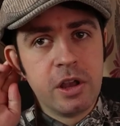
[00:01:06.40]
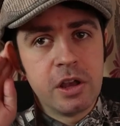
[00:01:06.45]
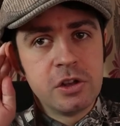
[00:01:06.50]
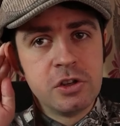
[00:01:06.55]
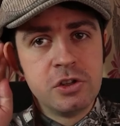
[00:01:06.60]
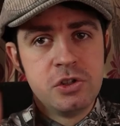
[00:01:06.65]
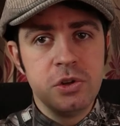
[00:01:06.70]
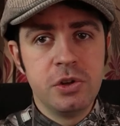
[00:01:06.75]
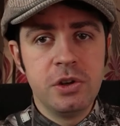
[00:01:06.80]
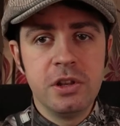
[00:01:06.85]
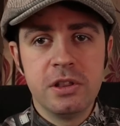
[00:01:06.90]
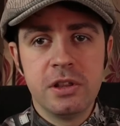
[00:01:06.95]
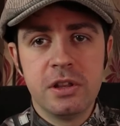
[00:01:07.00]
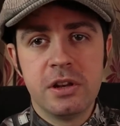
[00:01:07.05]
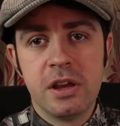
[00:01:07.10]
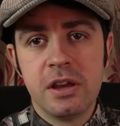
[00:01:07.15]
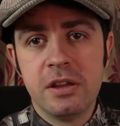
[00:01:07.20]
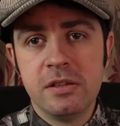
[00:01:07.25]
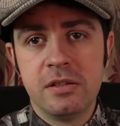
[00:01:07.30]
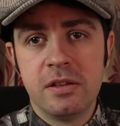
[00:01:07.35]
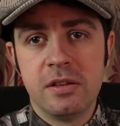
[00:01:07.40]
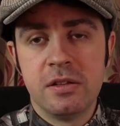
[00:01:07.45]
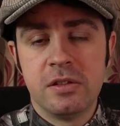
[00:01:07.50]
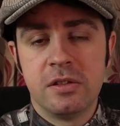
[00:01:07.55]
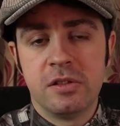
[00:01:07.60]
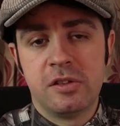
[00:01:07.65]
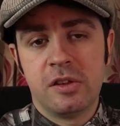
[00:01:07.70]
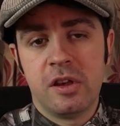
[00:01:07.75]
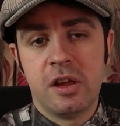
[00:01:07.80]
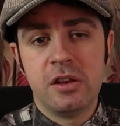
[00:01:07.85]
and during the 19th
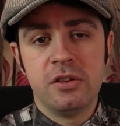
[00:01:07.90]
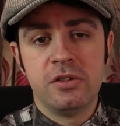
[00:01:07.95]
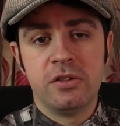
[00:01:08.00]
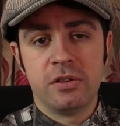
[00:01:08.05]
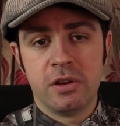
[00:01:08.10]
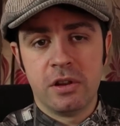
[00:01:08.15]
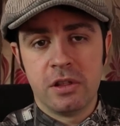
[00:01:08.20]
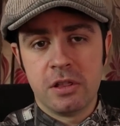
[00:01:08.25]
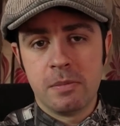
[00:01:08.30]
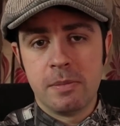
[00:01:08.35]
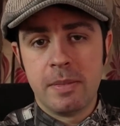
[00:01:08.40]
century they